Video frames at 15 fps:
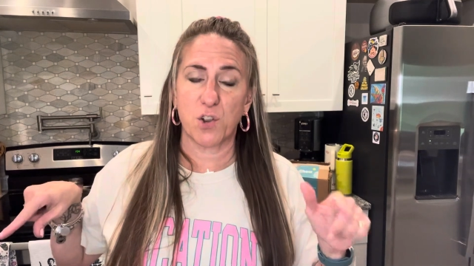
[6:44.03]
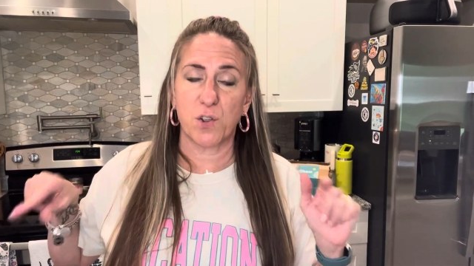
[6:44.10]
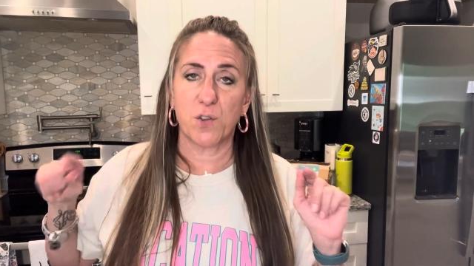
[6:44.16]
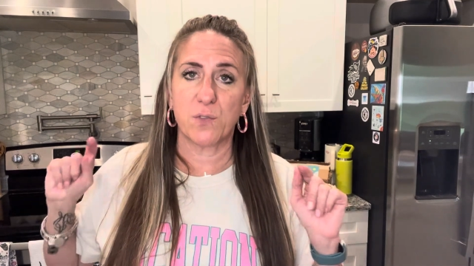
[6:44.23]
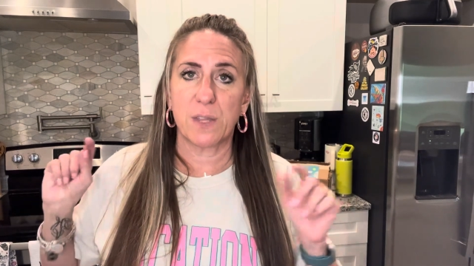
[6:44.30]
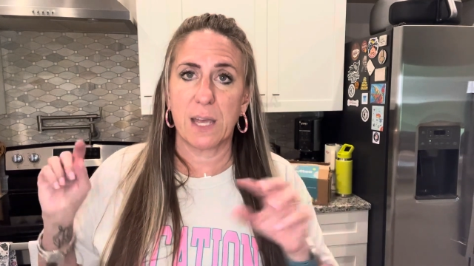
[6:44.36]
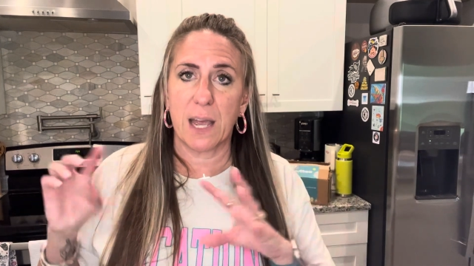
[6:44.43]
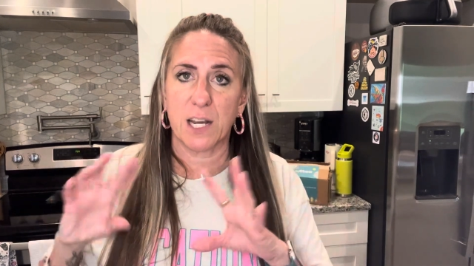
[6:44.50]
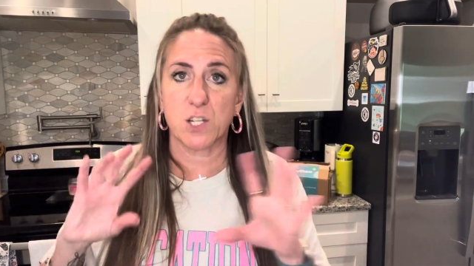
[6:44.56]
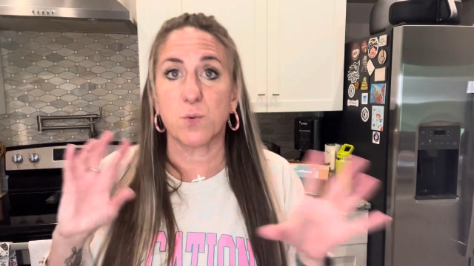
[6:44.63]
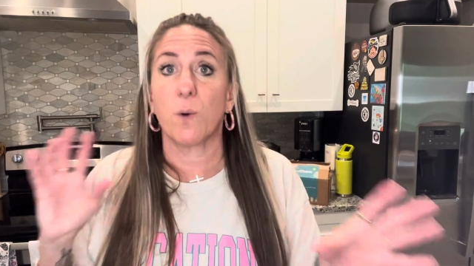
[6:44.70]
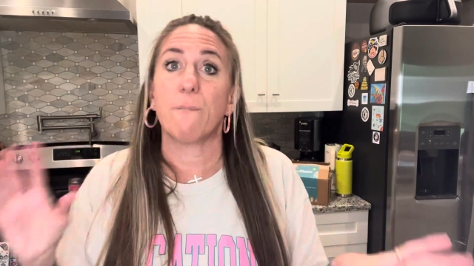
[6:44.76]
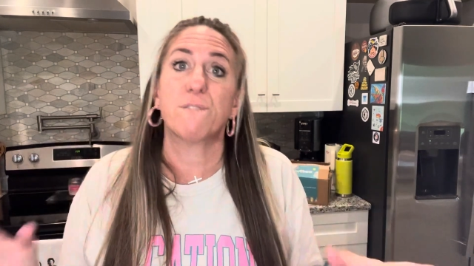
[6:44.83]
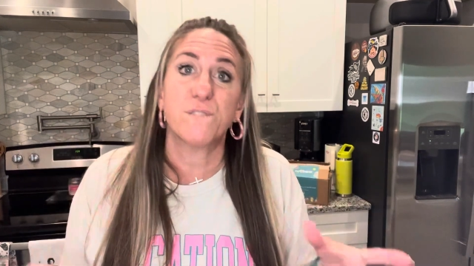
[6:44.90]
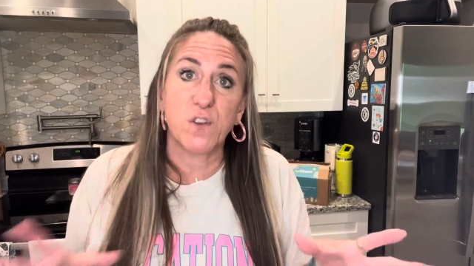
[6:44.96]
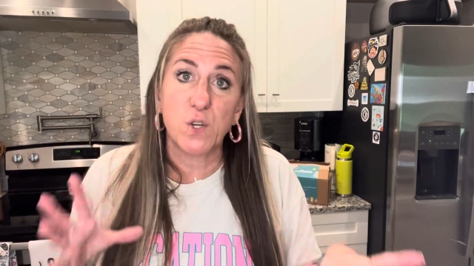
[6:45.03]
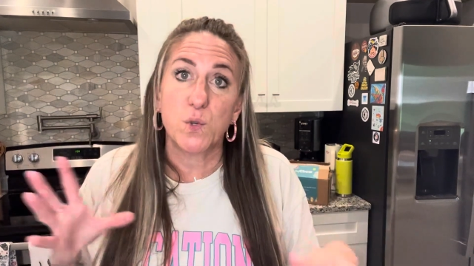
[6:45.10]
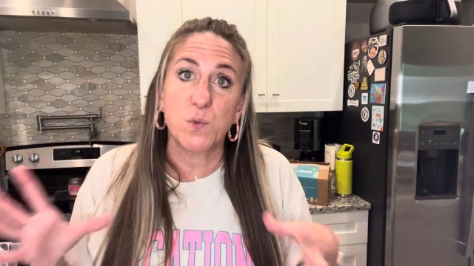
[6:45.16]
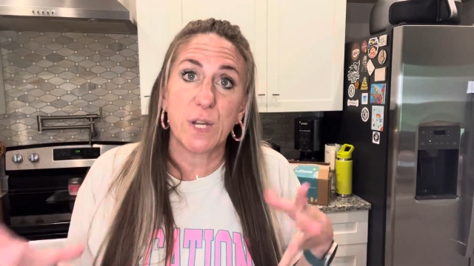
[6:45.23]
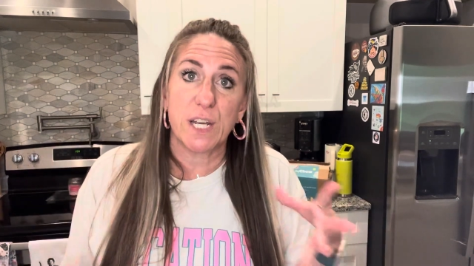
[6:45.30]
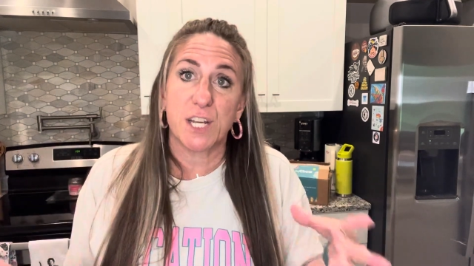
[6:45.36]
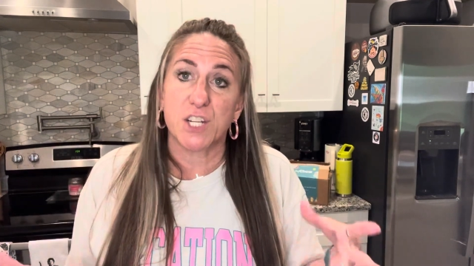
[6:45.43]
you the actual
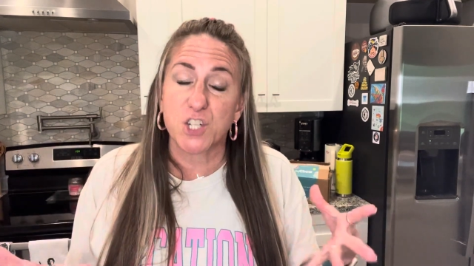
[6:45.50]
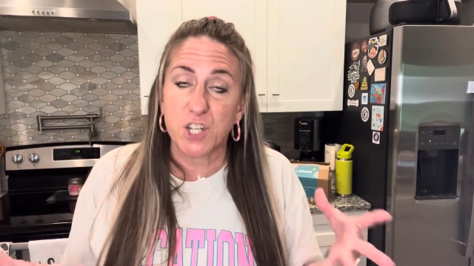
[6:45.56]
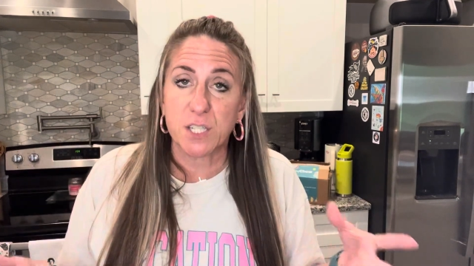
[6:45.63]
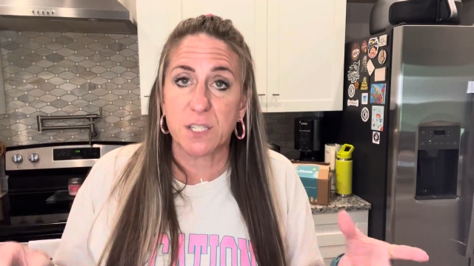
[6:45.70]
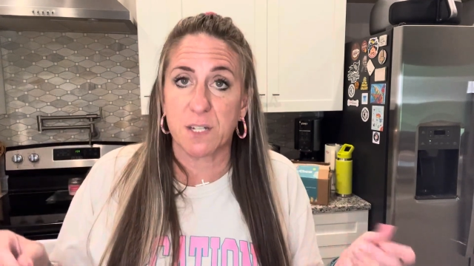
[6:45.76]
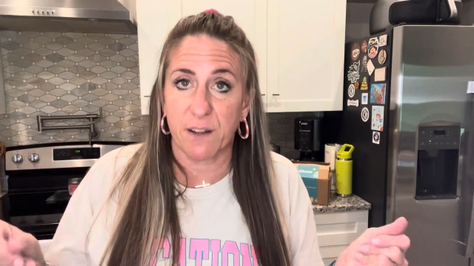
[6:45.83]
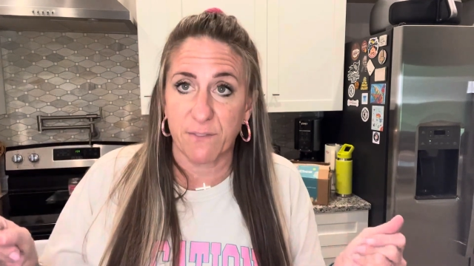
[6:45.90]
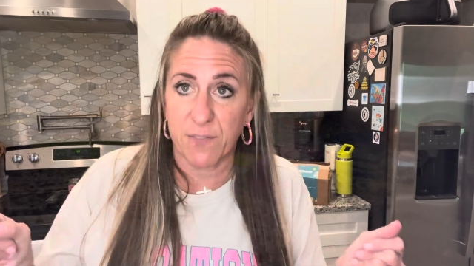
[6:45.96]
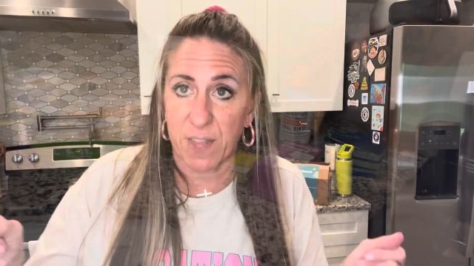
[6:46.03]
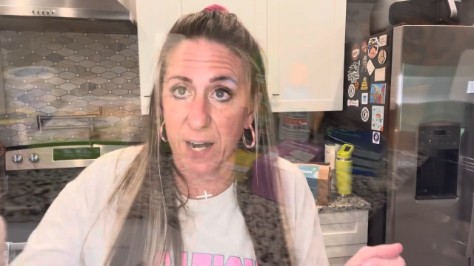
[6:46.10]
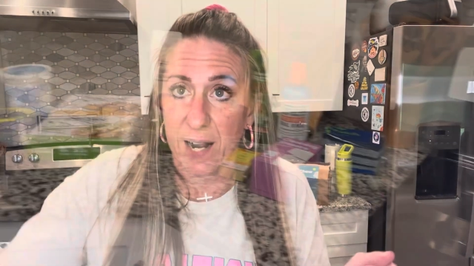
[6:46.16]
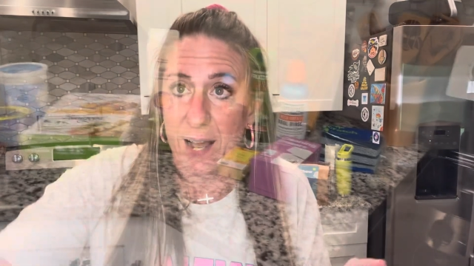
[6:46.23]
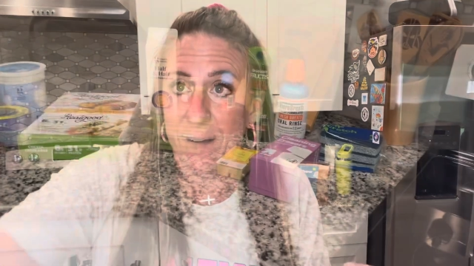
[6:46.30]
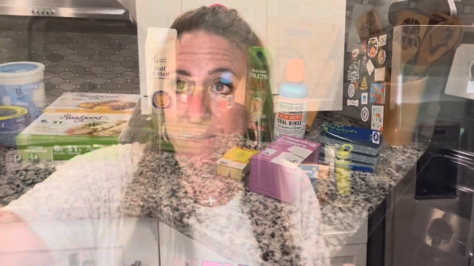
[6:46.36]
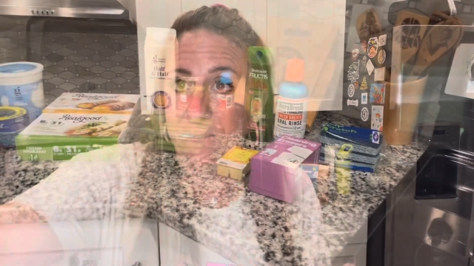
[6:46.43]
food-ish stuff that I got.